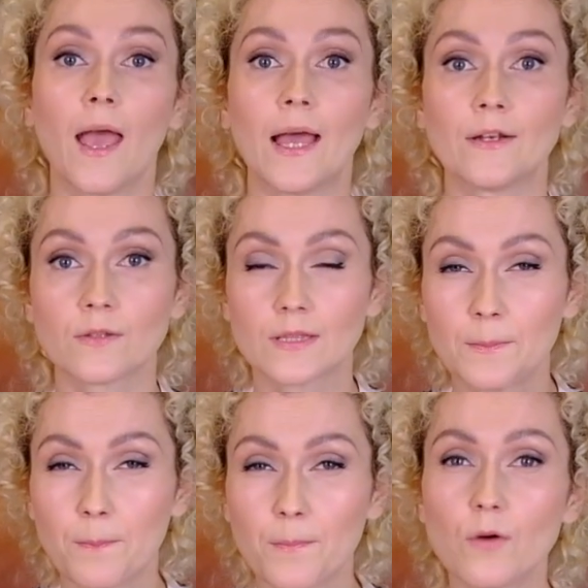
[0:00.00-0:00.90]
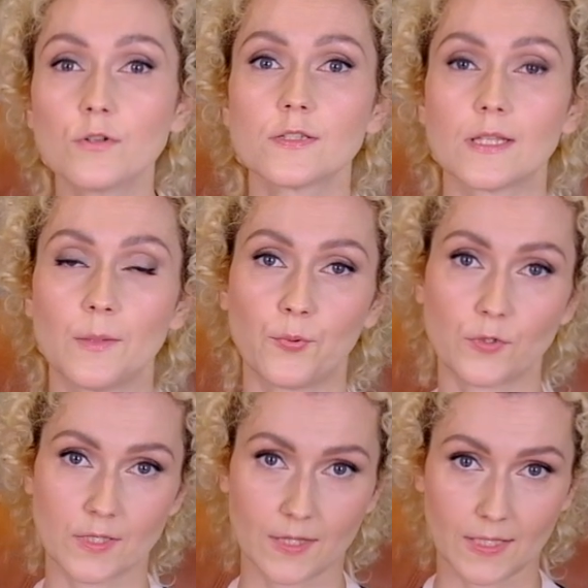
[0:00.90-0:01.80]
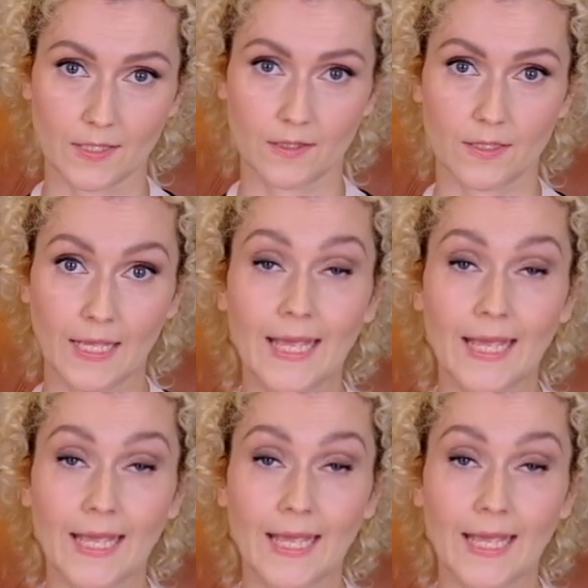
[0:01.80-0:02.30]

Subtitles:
And the most important thing,